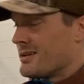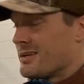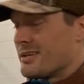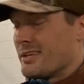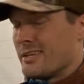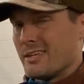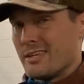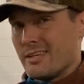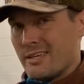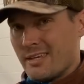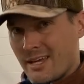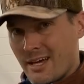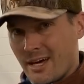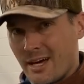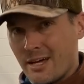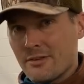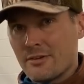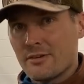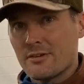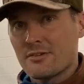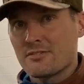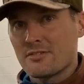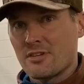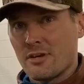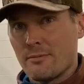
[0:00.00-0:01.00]
Yeah,
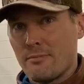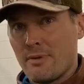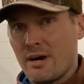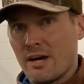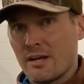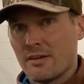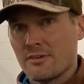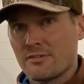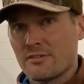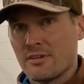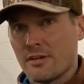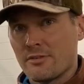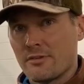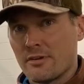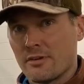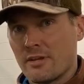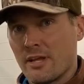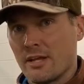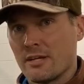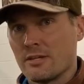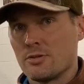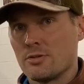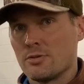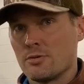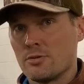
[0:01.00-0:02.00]
there's some models out there
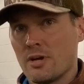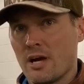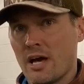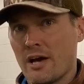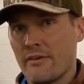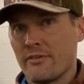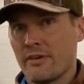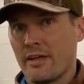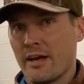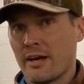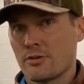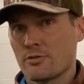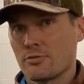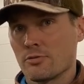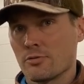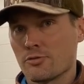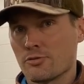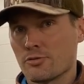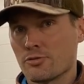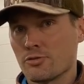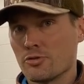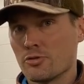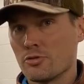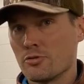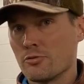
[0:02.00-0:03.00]
that do have an actual
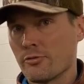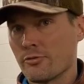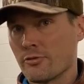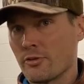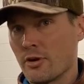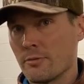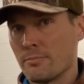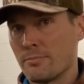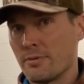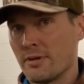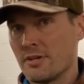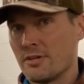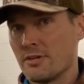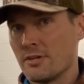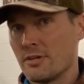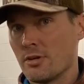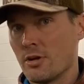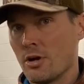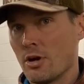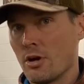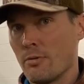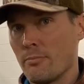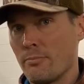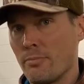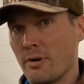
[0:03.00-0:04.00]
true front
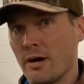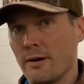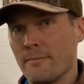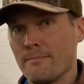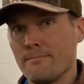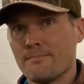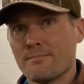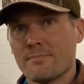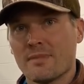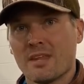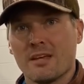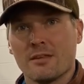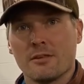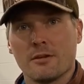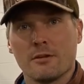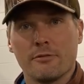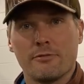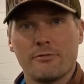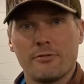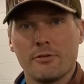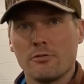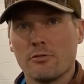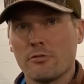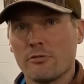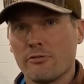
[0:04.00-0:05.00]
PTO, but they're
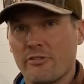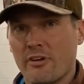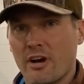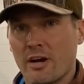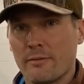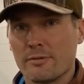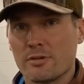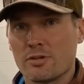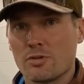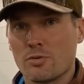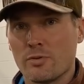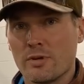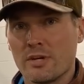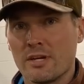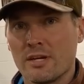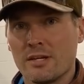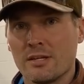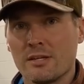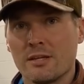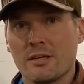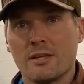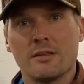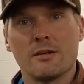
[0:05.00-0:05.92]
few and far between.